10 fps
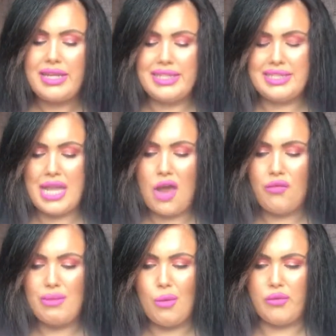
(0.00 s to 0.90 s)
It's
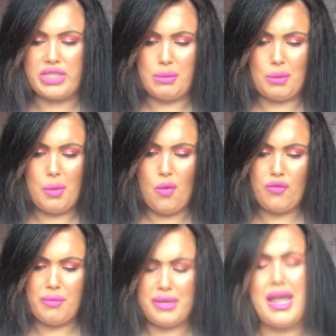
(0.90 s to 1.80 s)
definitely more summer
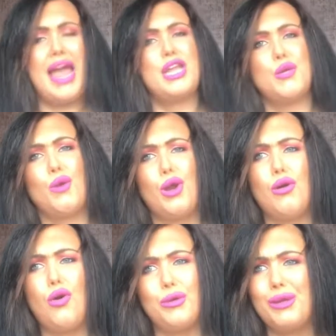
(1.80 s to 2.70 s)
perfume, but I do wear it
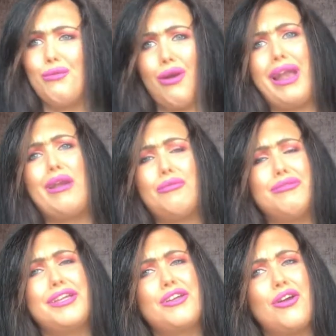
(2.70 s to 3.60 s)
all year round. I don't
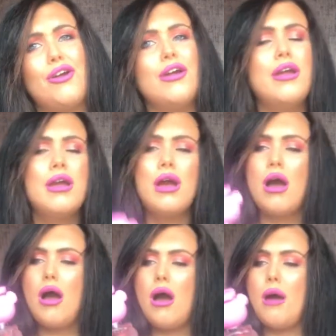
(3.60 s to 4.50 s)
really care.
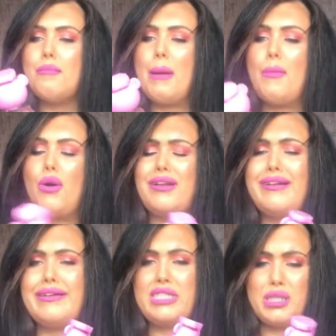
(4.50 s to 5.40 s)
I bought it
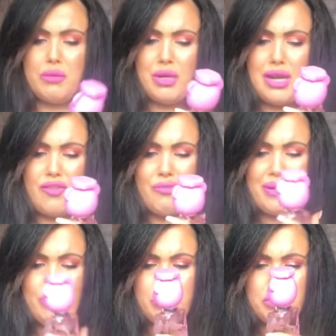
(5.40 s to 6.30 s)
last summer and I've
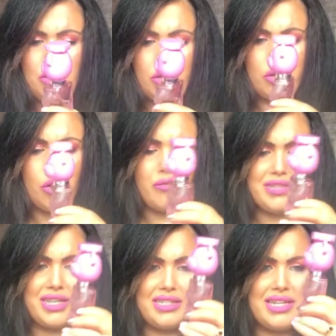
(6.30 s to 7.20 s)
been using it on and off
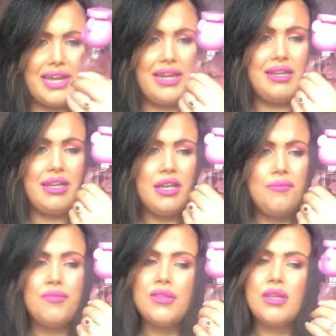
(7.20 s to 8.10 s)
since then.
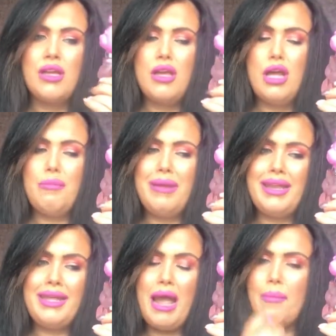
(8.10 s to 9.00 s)
I've
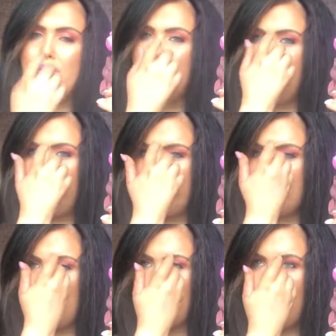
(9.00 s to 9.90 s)
mainly kept it for like
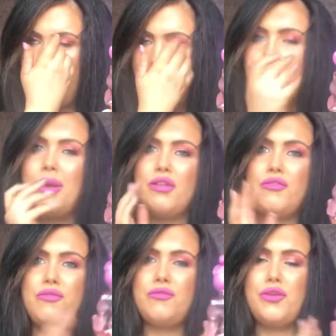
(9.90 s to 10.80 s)
summertime, but
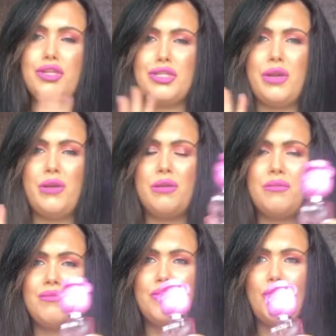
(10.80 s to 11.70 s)
I've used it in
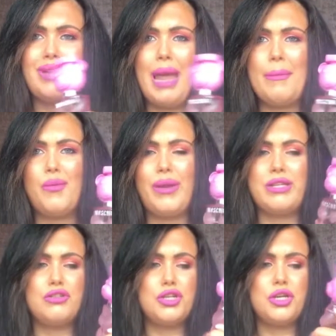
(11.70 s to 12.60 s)
the old time in
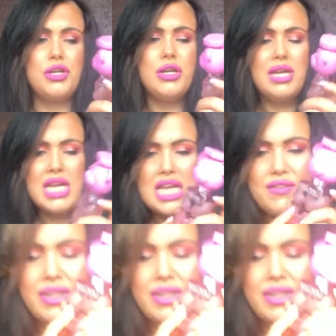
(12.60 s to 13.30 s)
winter too. As